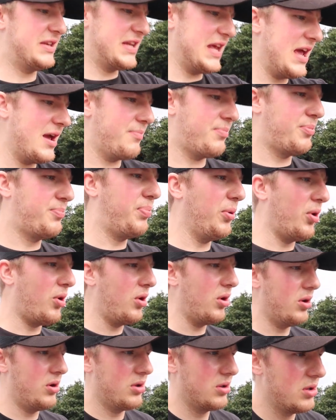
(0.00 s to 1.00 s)
a dip.
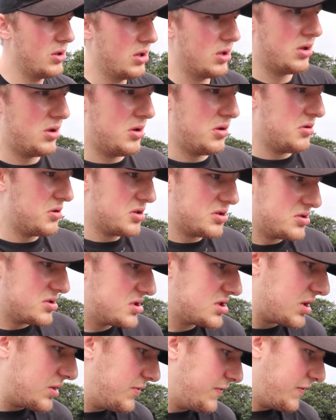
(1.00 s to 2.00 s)
But
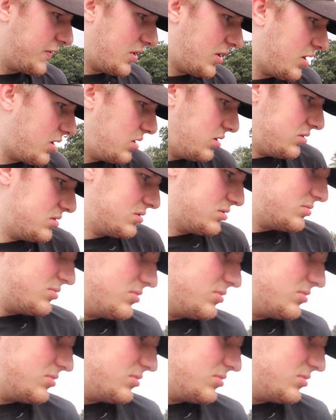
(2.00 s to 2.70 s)
so far,